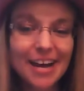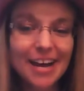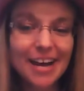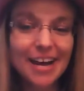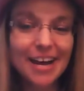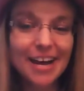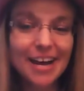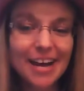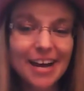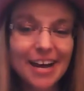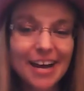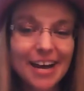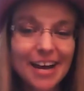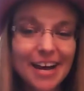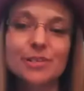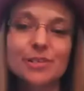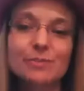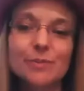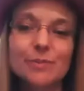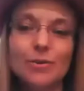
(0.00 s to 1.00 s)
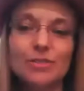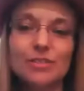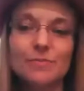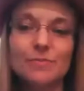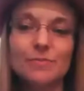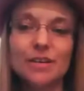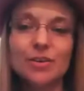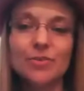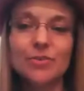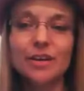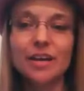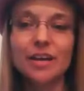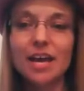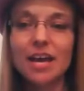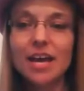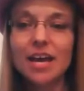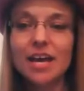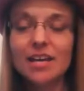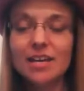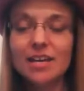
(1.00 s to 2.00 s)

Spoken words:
And so this book kind of really spoke to me, going,